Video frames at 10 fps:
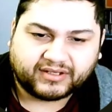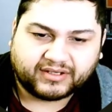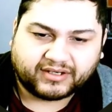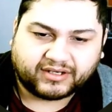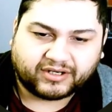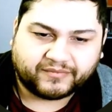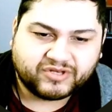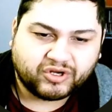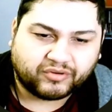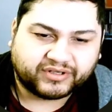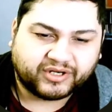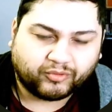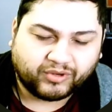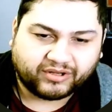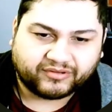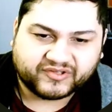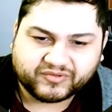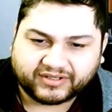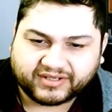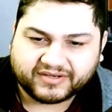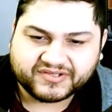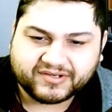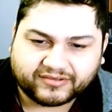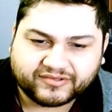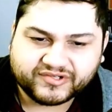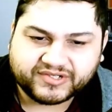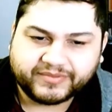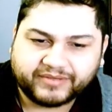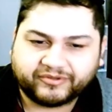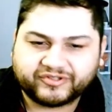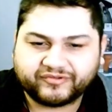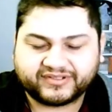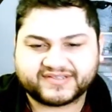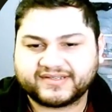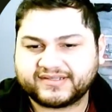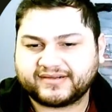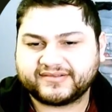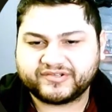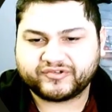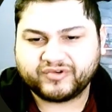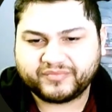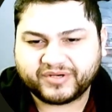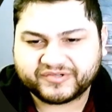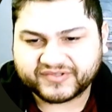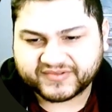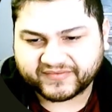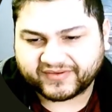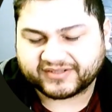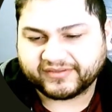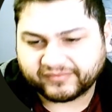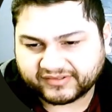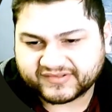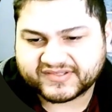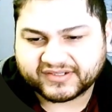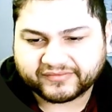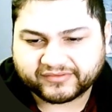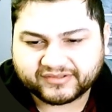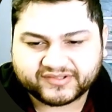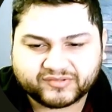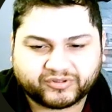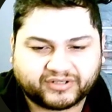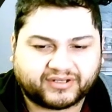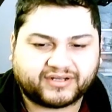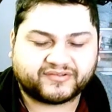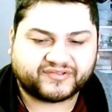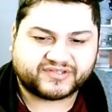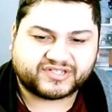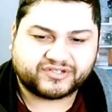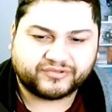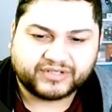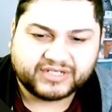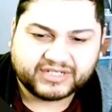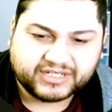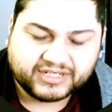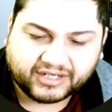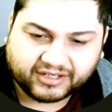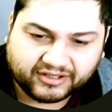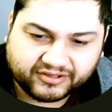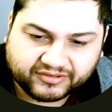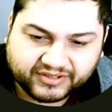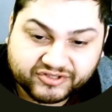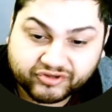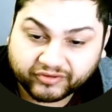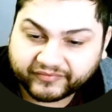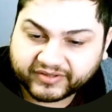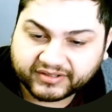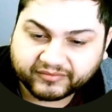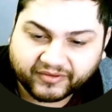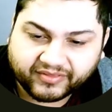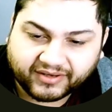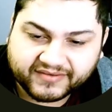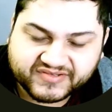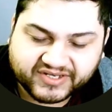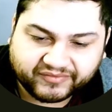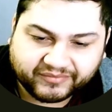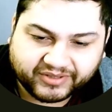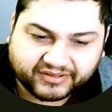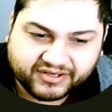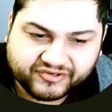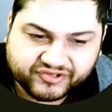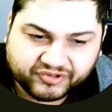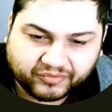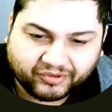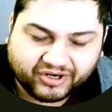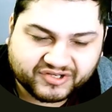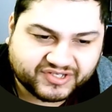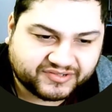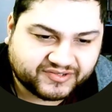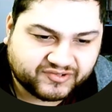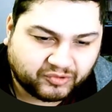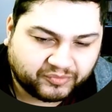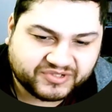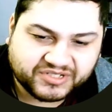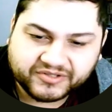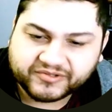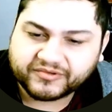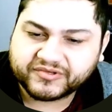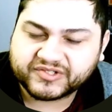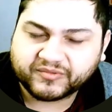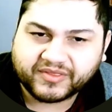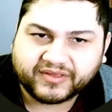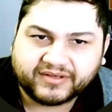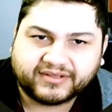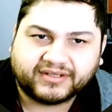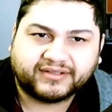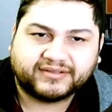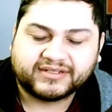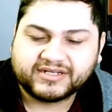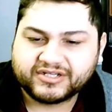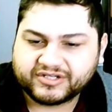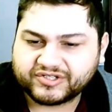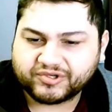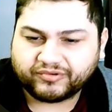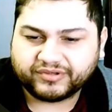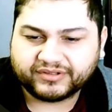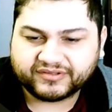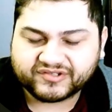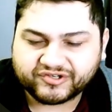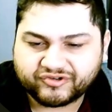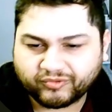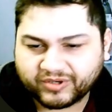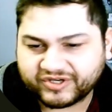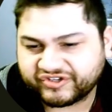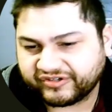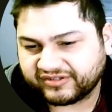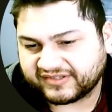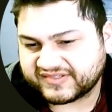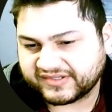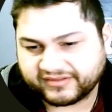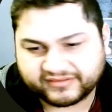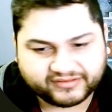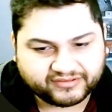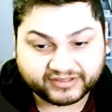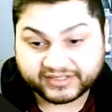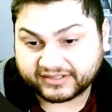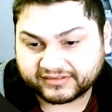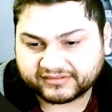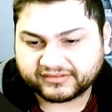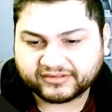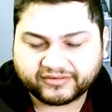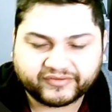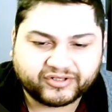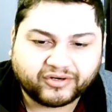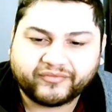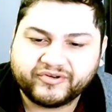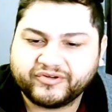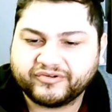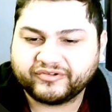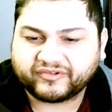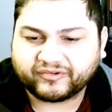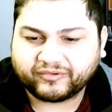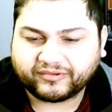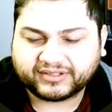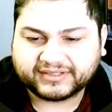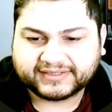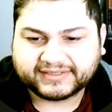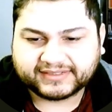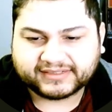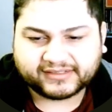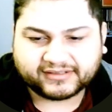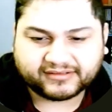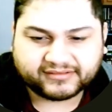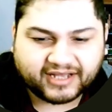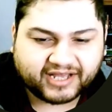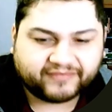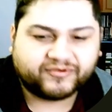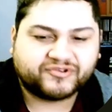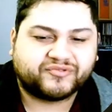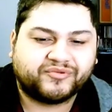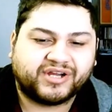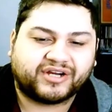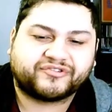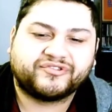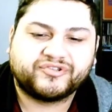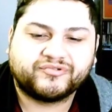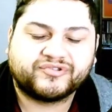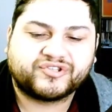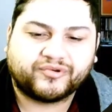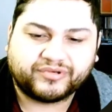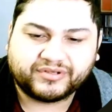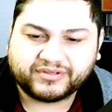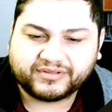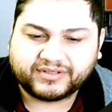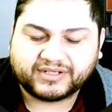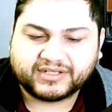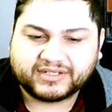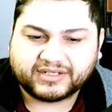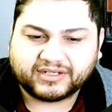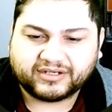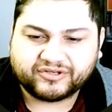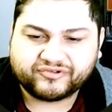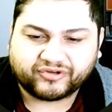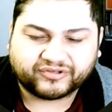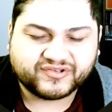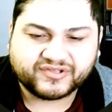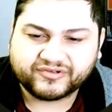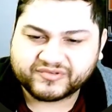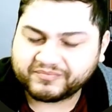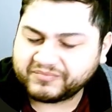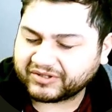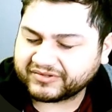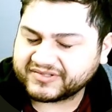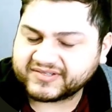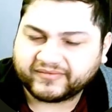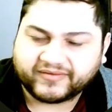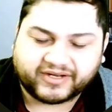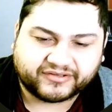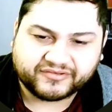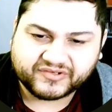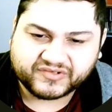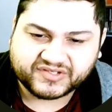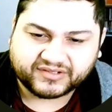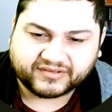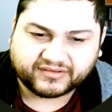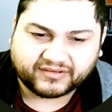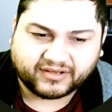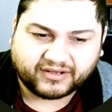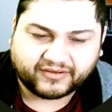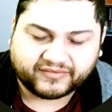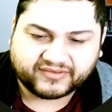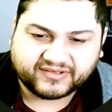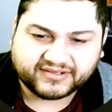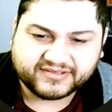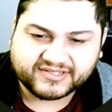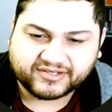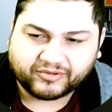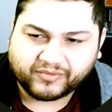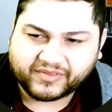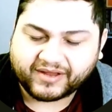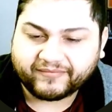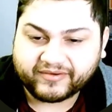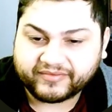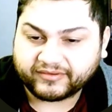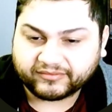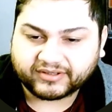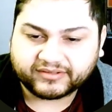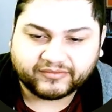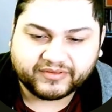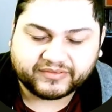Knowing it well is what allows doctors to be able to anesthetize and treat patients effectively and safely. It's what allows us to intervene with life-saving medication or processes or procedures within a certain situation. Let's say, again, of an overdose or an adverse reaction to a certain drug. There's millions of factors to consider with everything, right? With